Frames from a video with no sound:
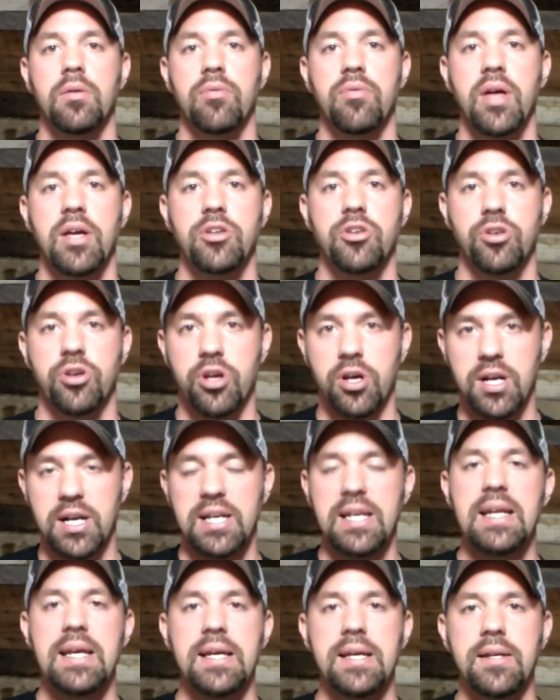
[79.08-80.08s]
that you're going
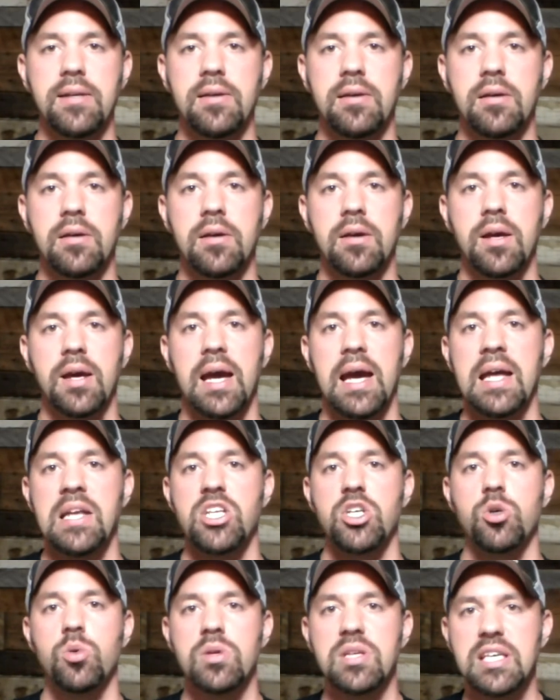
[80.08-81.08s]
to need and
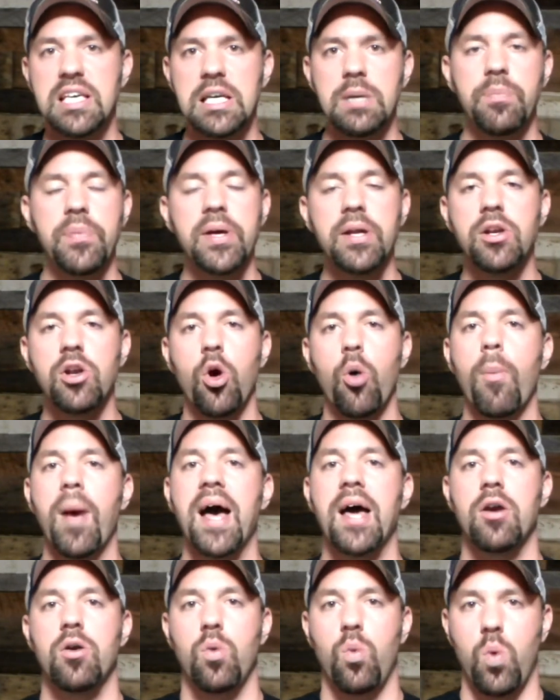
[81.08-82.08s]
you keep it no
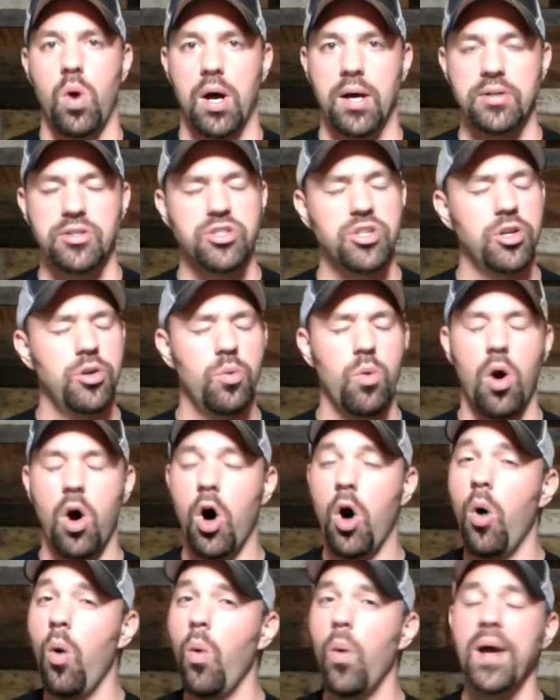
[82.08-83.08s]
matter what. So you
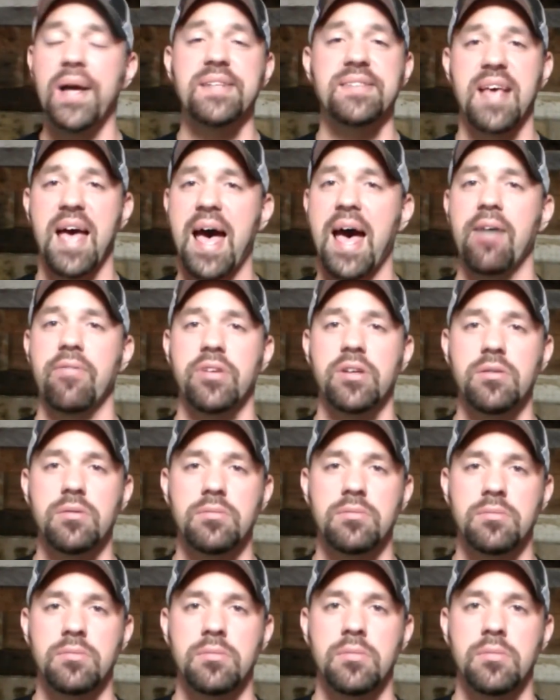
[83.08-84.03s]
always have it.